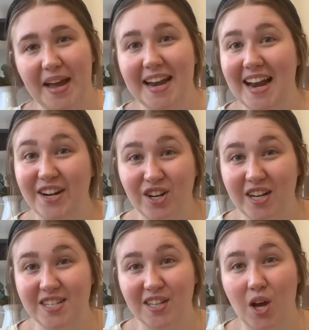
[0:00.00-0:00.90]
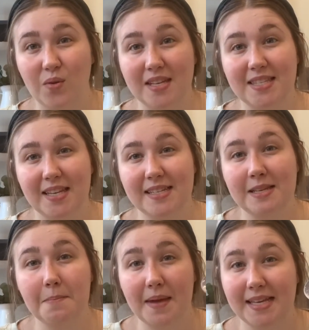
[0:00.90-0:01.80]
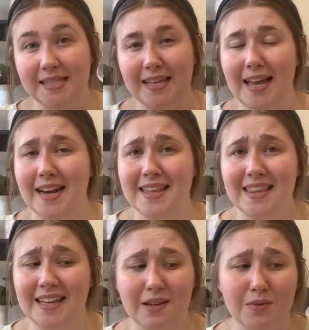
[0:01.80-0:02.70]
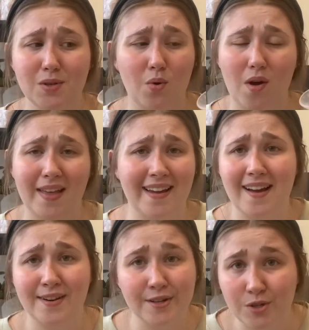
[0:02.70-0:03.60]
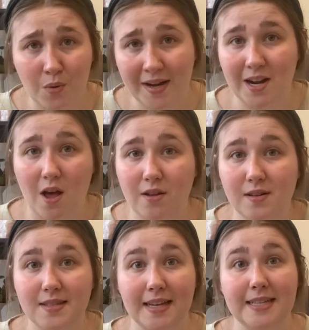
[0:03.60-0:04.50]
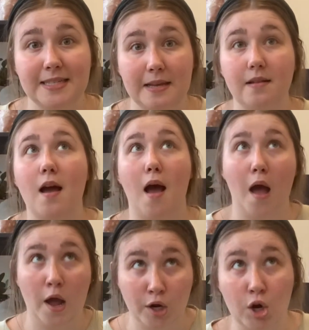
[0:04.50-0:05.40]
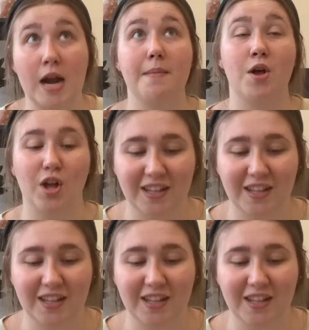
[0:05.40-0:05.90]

and you're good to go. This thing is amazing, and I think it was like under $20. Like, it's incredible.